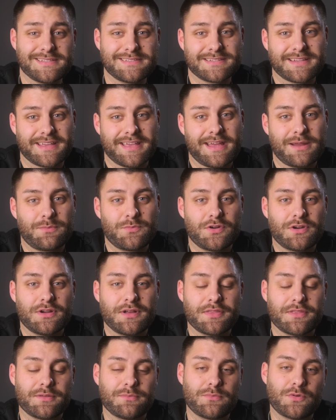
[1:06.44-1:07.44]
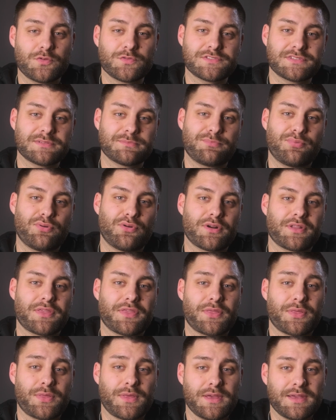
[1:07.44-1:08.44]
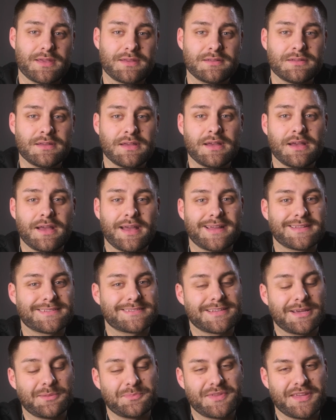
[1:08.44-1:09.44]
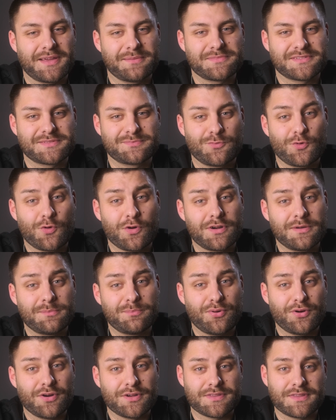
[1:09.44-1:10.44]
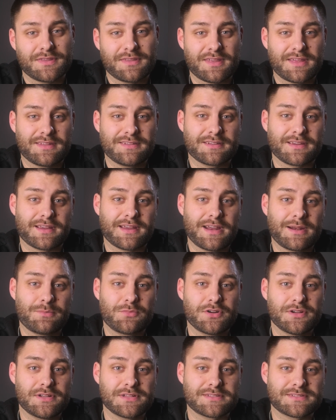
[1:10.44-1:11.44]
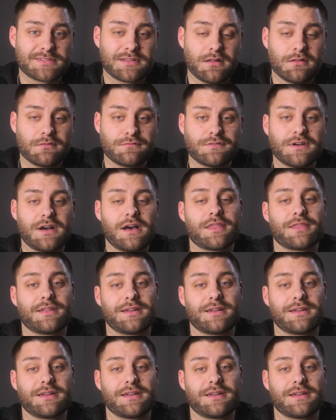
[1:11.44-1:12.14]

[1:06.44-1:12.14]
the camera, the most important thing, and sometimes more important than the camera itself, are the